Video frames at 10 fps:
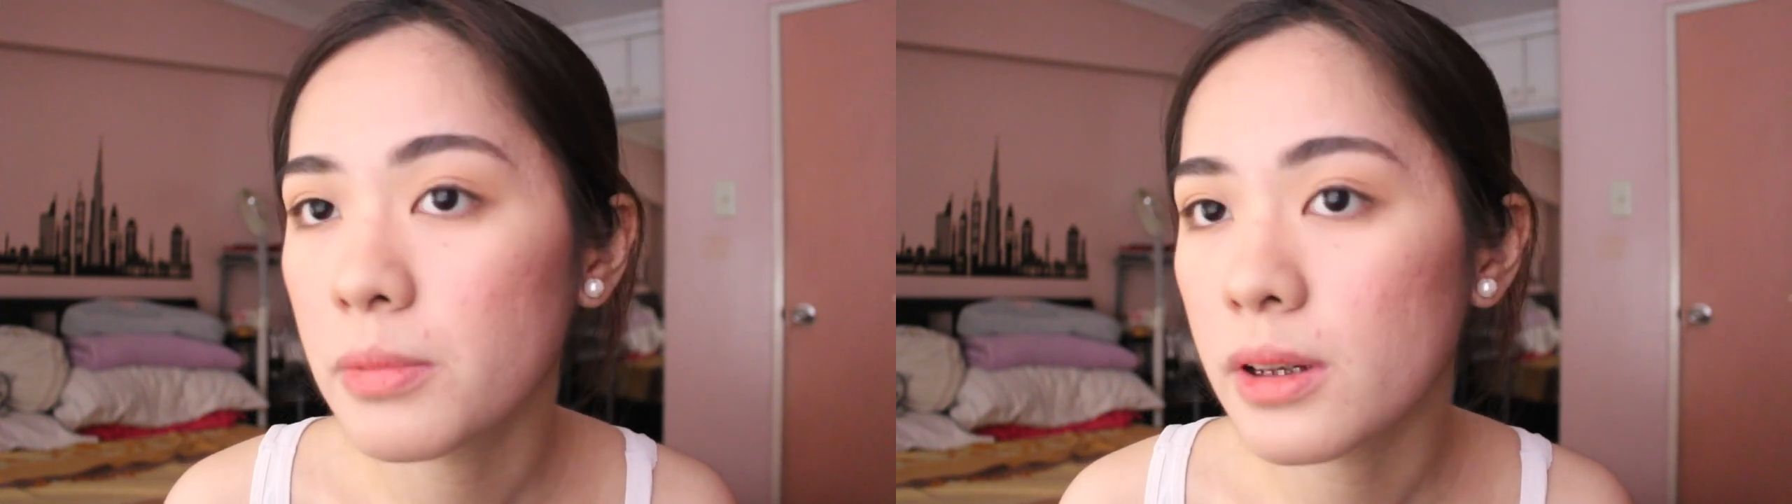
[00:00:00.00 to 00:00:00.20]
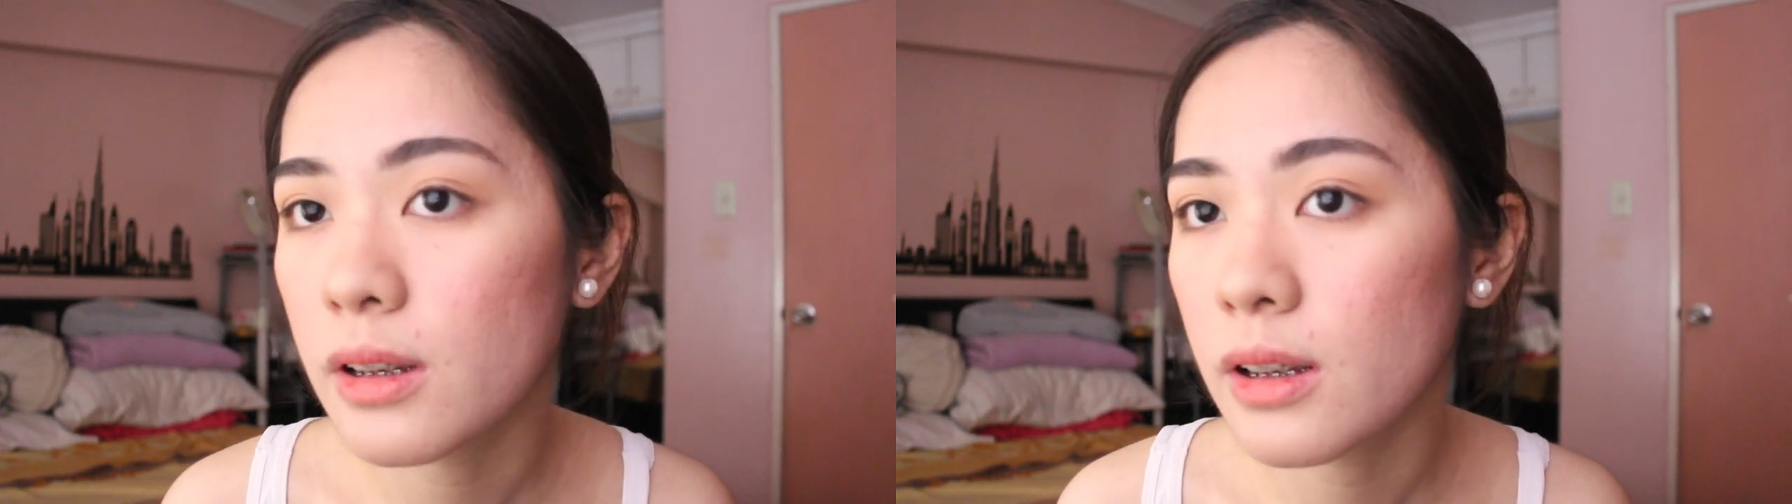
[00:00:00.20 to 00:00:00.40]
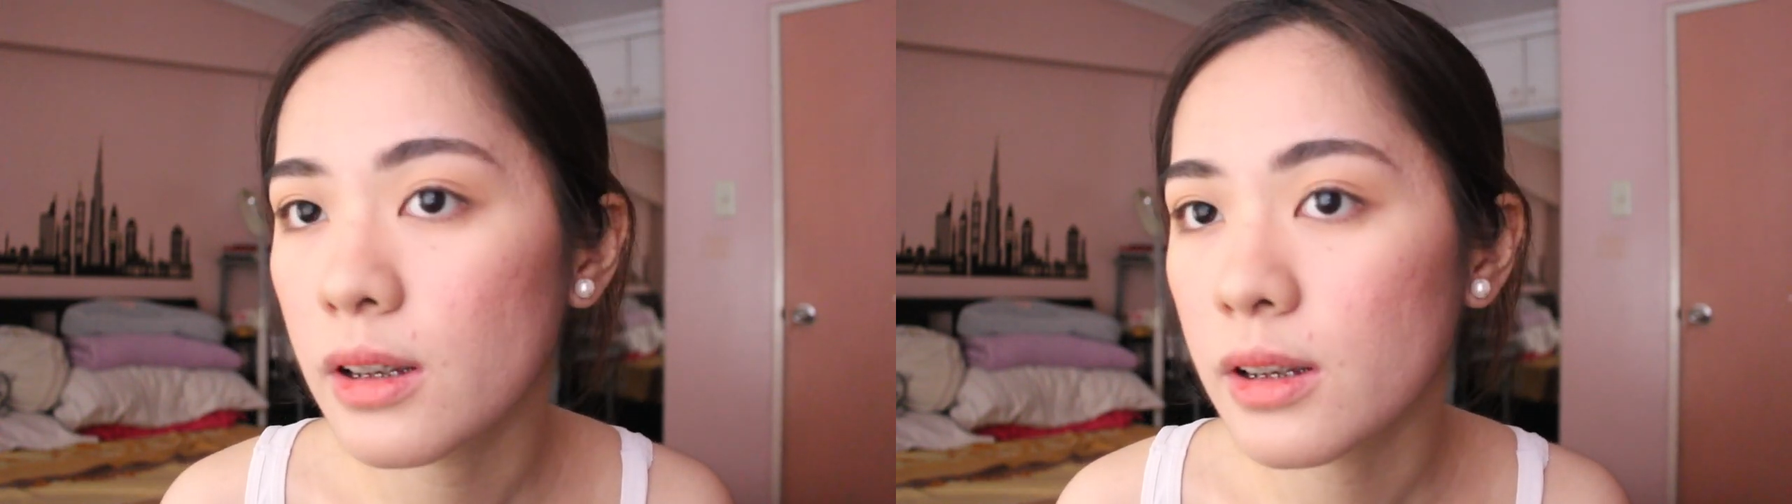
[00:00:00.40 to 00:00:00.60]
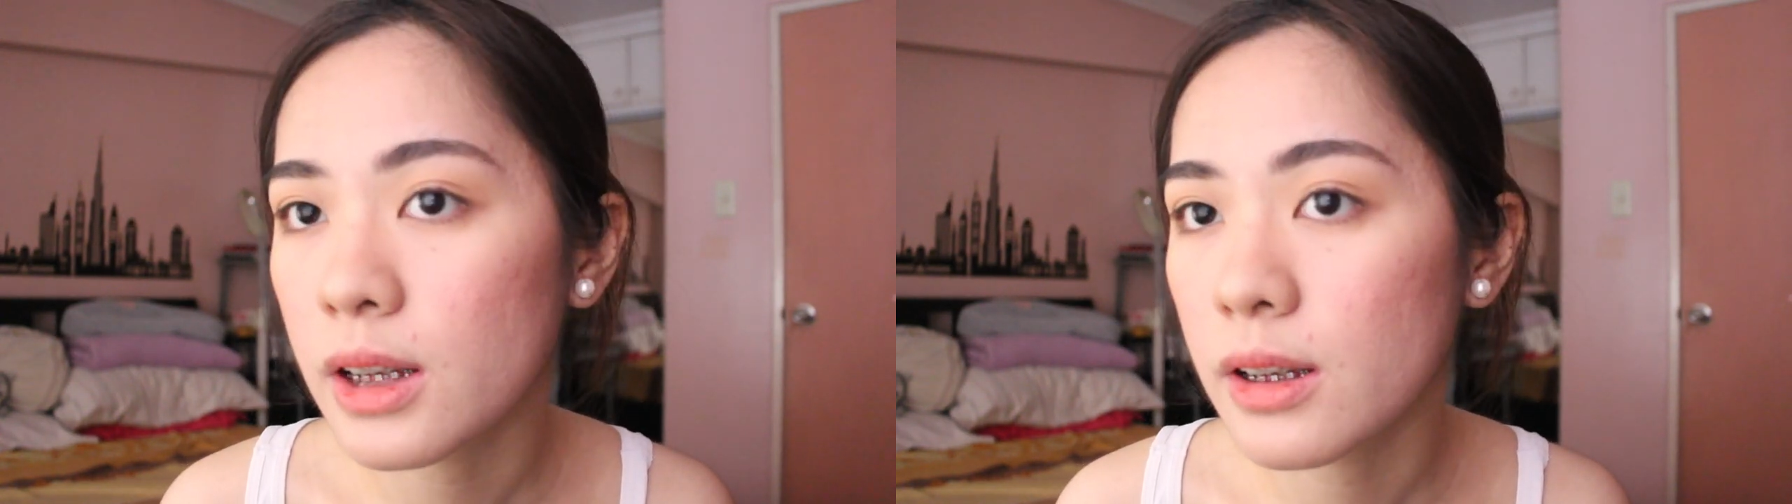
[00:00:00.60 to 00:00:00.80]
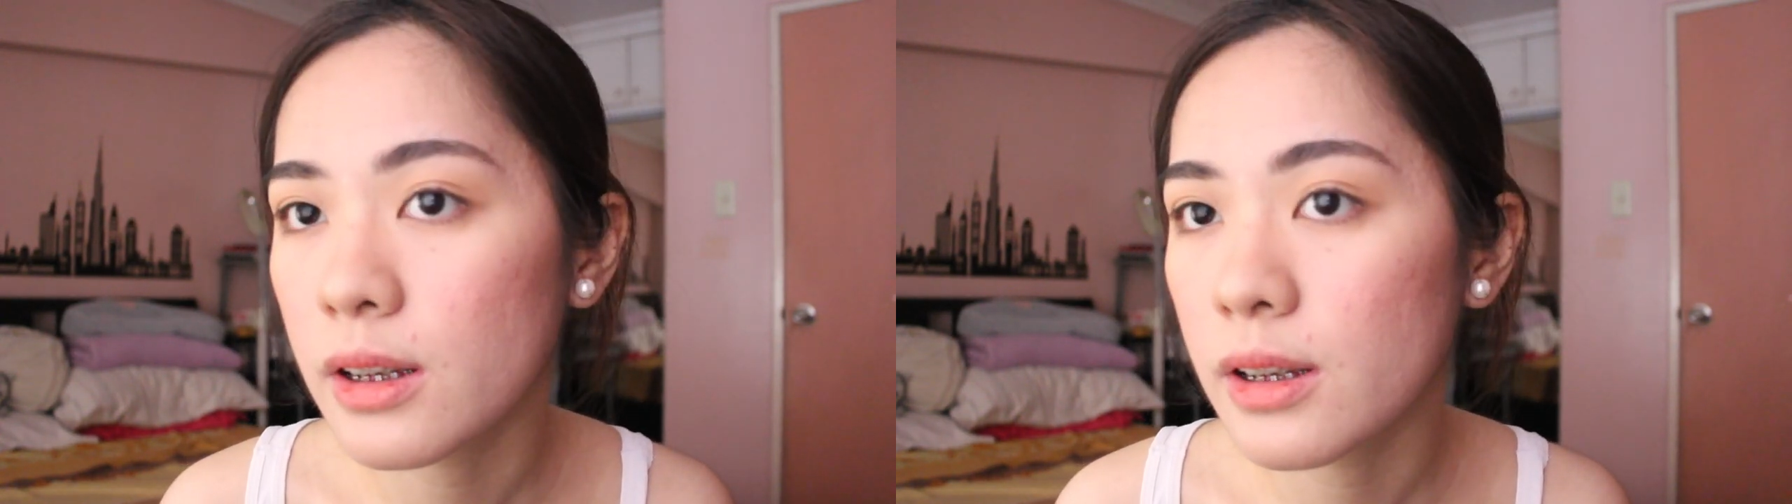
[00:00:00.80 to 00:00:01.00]
pag
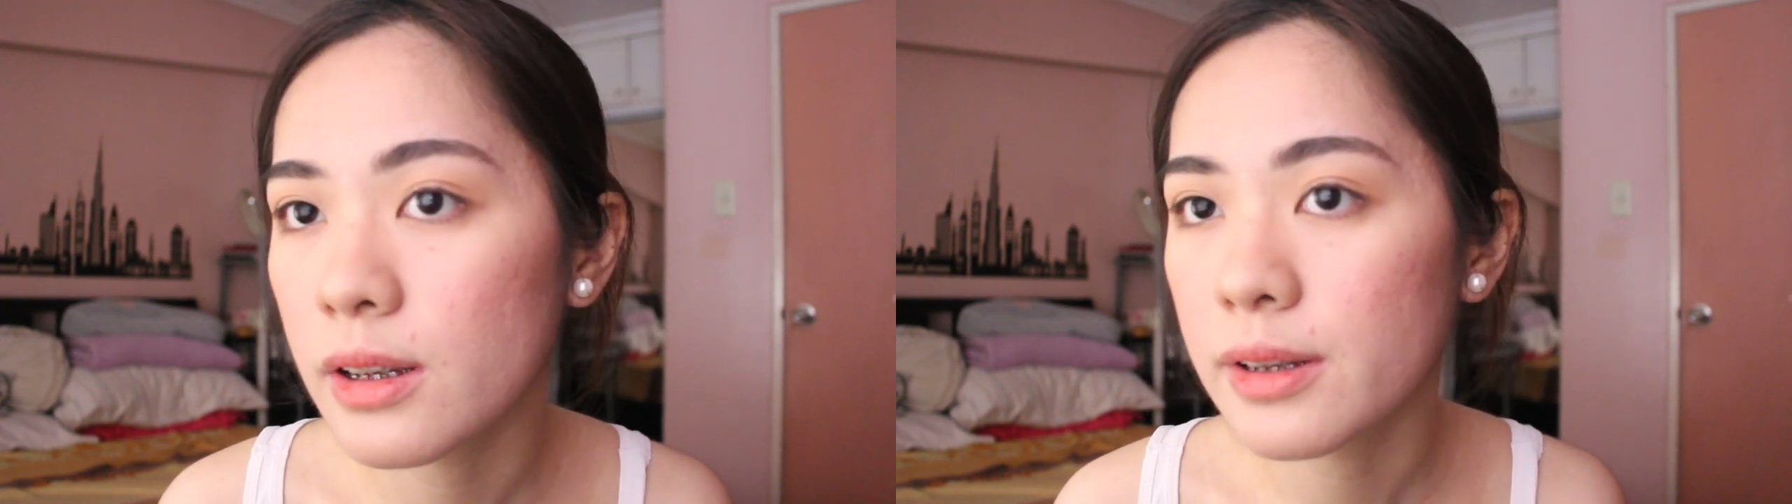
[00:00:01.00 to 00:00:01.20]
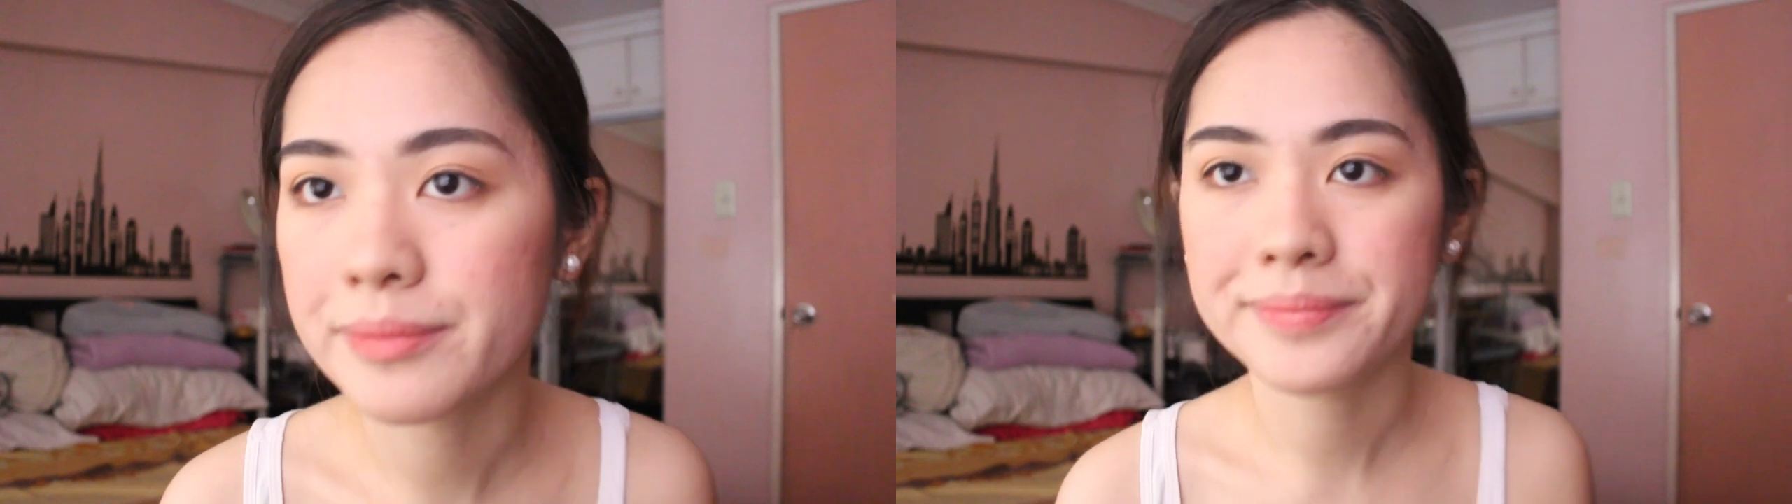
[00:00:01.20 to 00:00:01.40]
naka-curl.